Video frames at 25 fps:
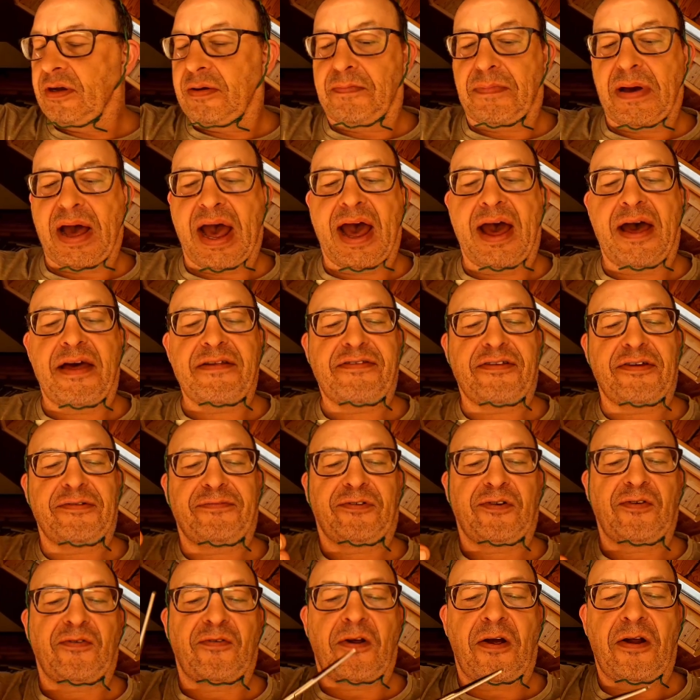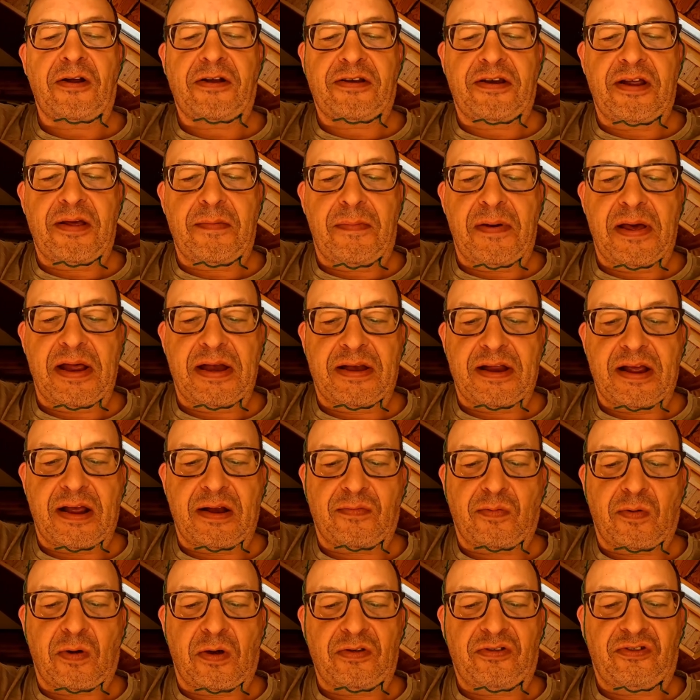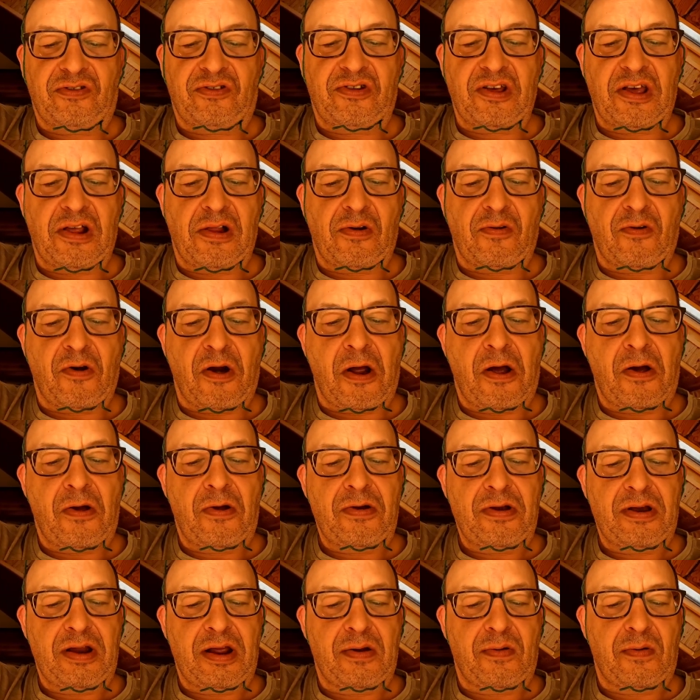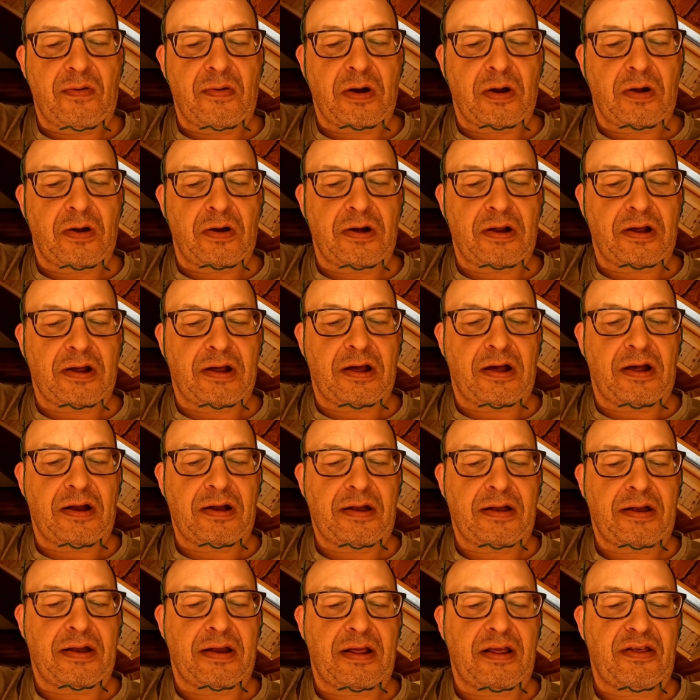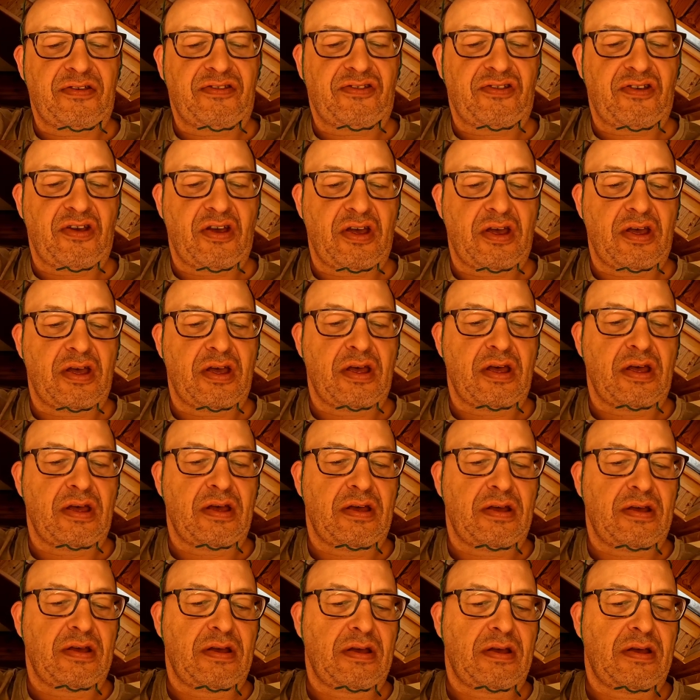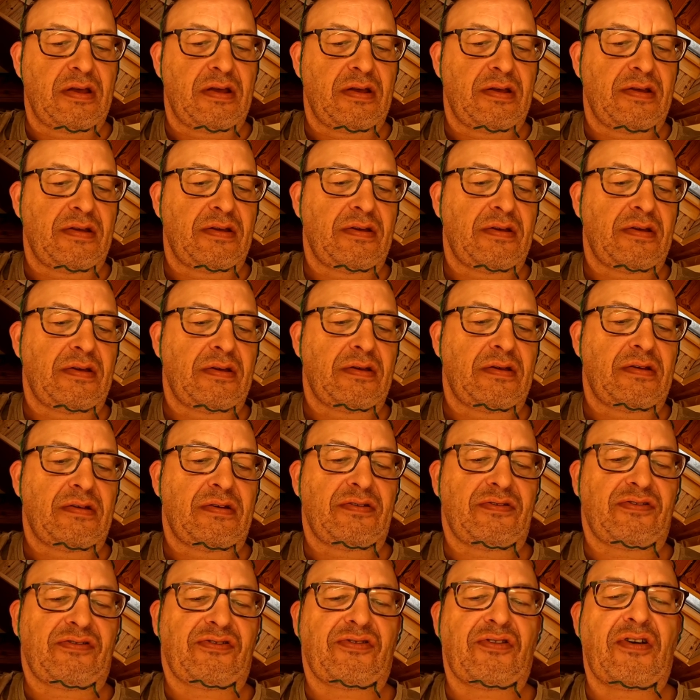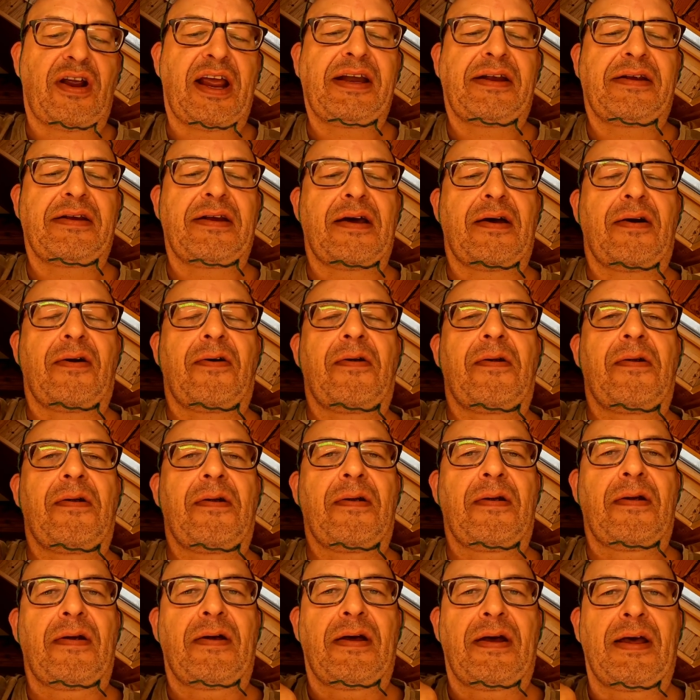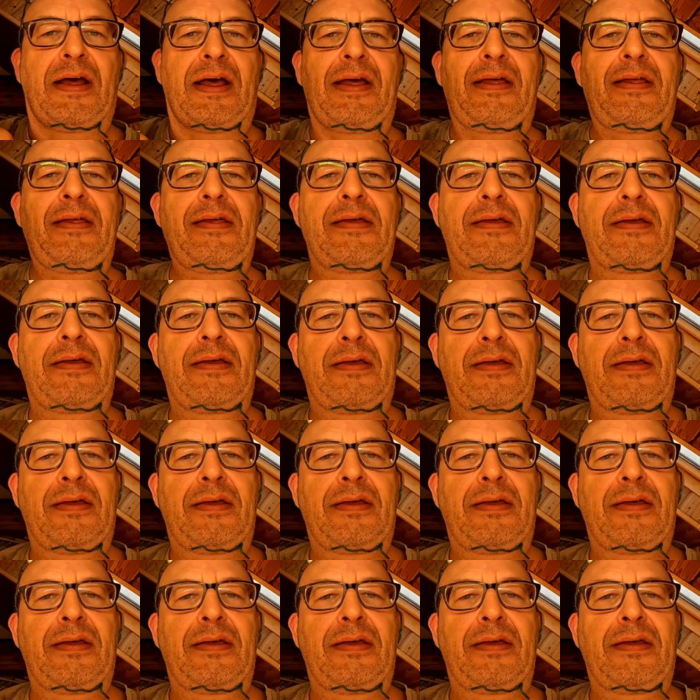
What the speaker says: The path of the rod tip, and that was still round, and we're going to cut this straight now. Huh?